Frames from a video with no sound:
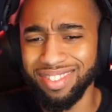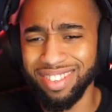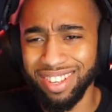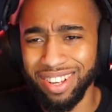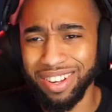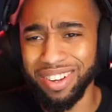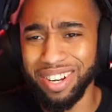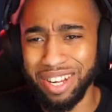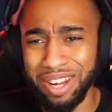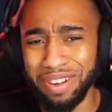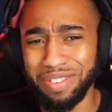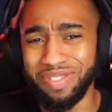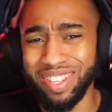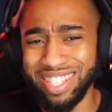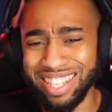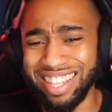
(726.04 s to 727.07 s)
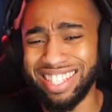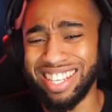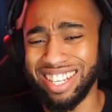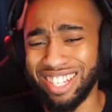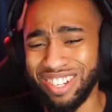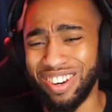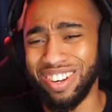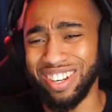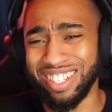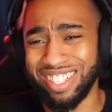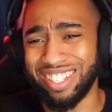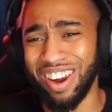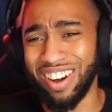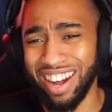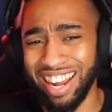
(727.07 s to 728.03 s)
Hold up, this this is a strong
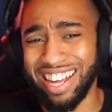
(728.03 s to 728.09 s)
start.